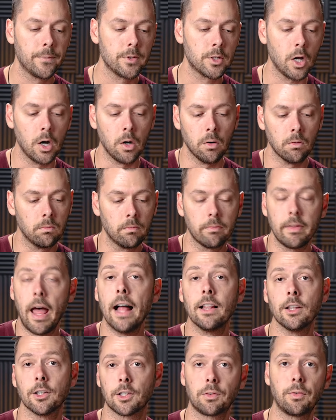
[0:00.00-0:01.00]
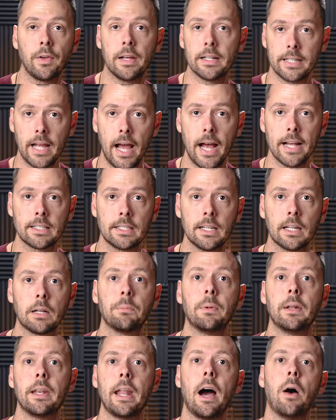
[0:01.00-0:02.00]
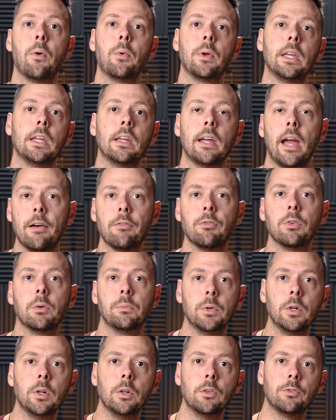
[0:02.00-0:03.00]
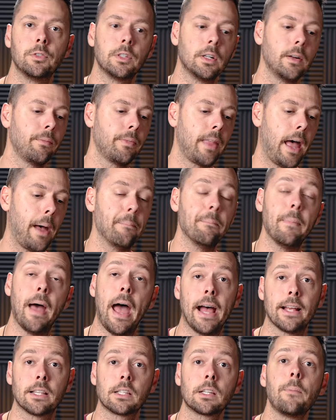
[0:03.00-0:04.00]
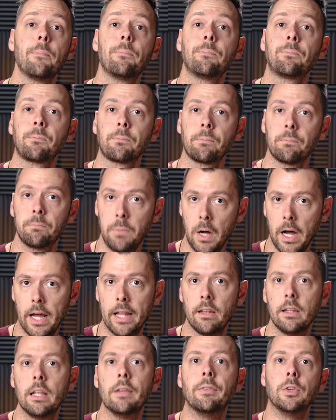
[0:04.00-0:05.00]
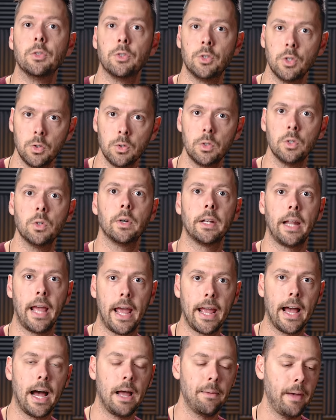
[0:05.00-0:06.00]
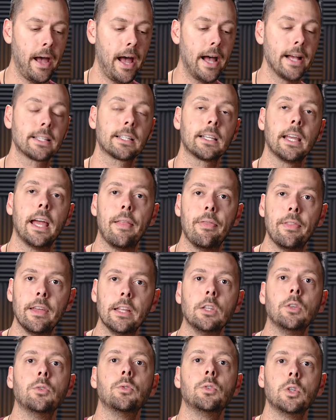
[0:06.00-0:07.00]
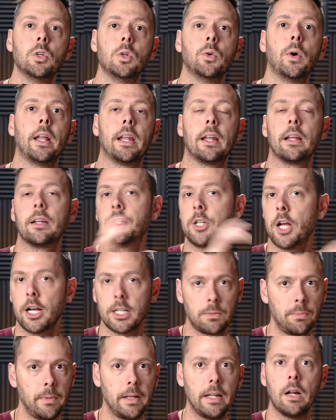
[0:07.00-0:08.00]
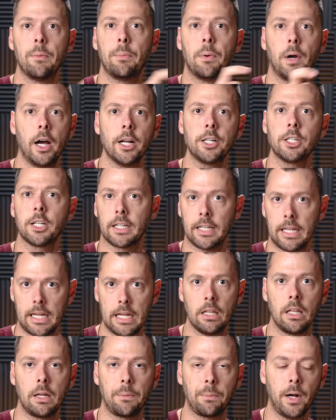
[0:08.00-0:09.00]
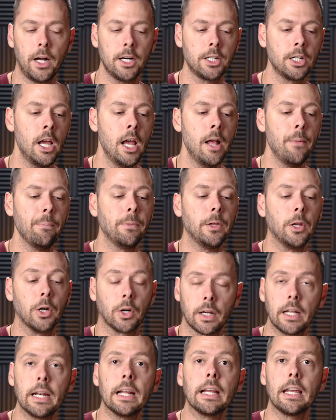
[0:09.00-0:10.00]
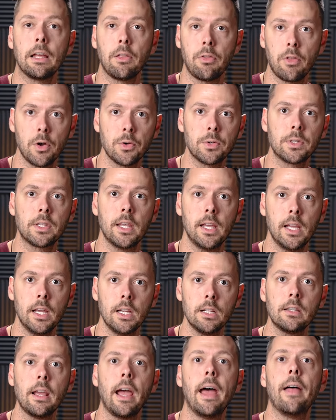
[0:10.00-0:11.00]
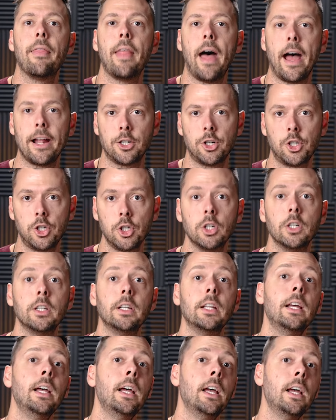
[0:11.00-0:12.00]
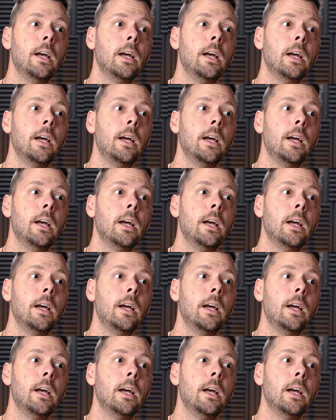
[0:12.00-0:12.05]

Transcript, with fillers: So that looks fantastic, but now we have removed that mask. But if you do do an A I mask and then you do an adjustment brush, like a healing brush, you're gonna get those things and that should